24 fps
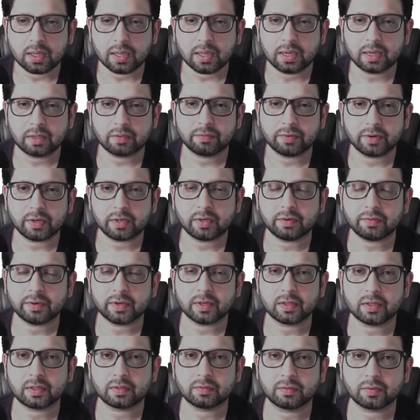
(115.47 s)
it's very
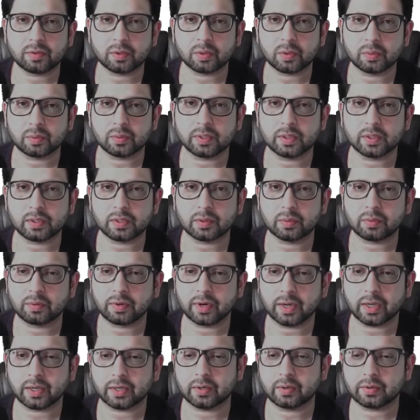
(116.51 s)
difficult for Google to
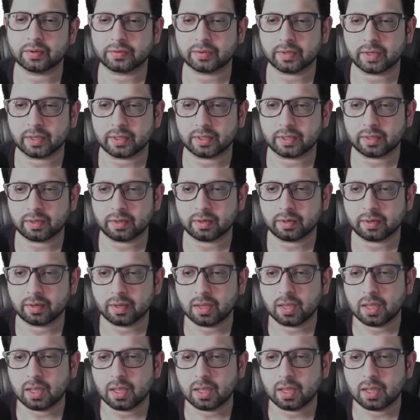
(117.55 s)
rank your site there.